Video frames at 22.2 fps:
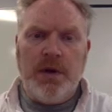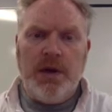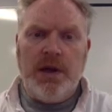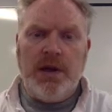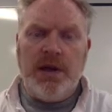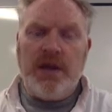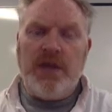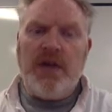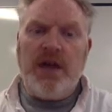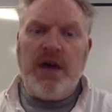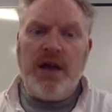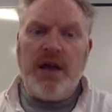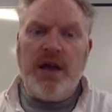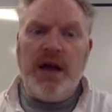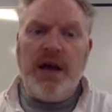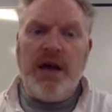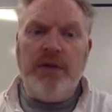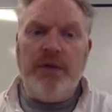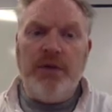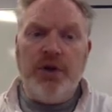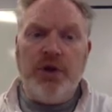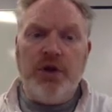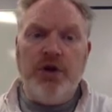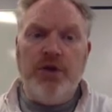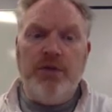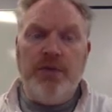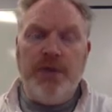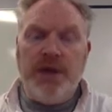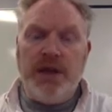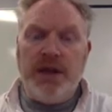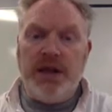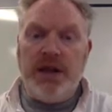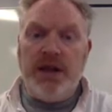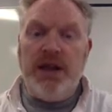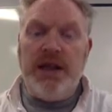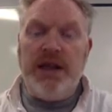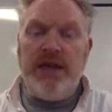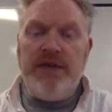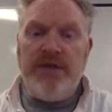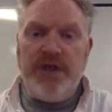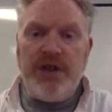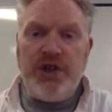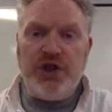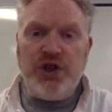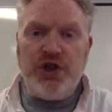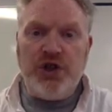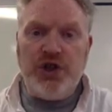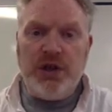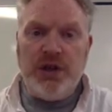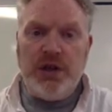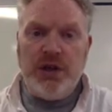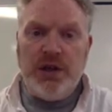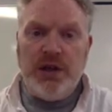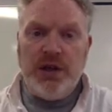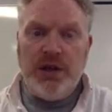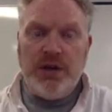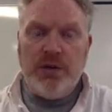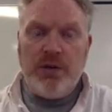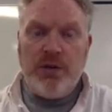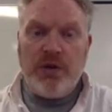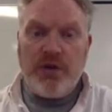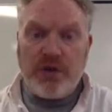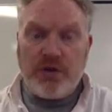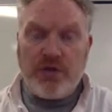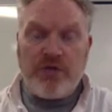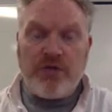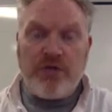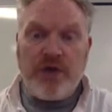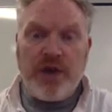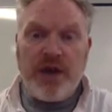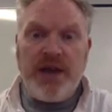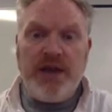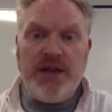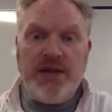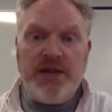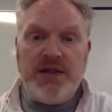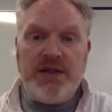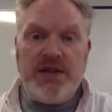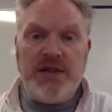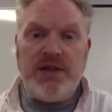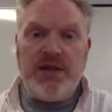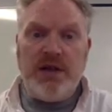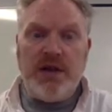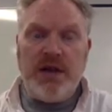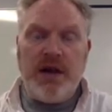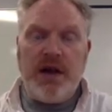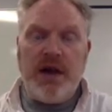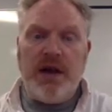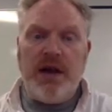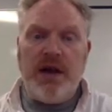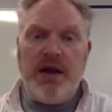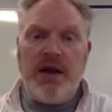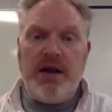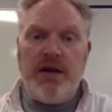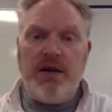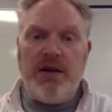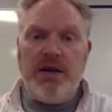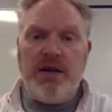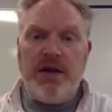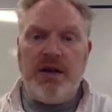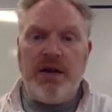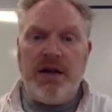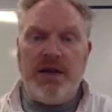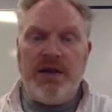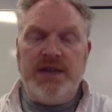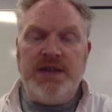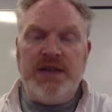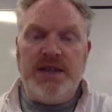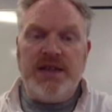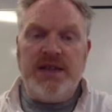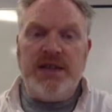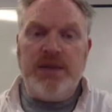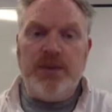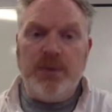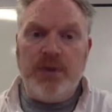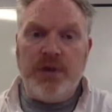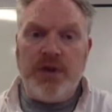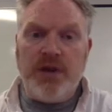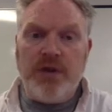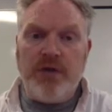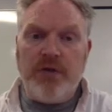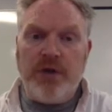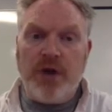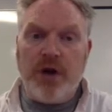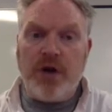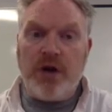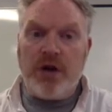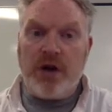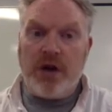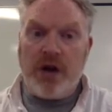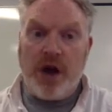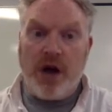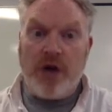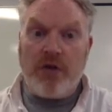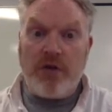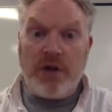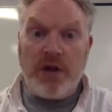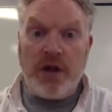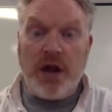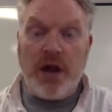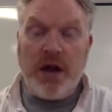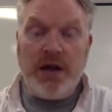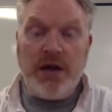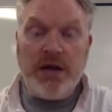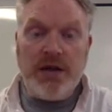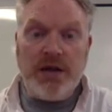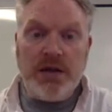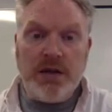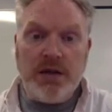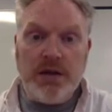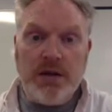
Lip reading: Now that alignment could be cleavage, where the grains that existed within a rock are aligned,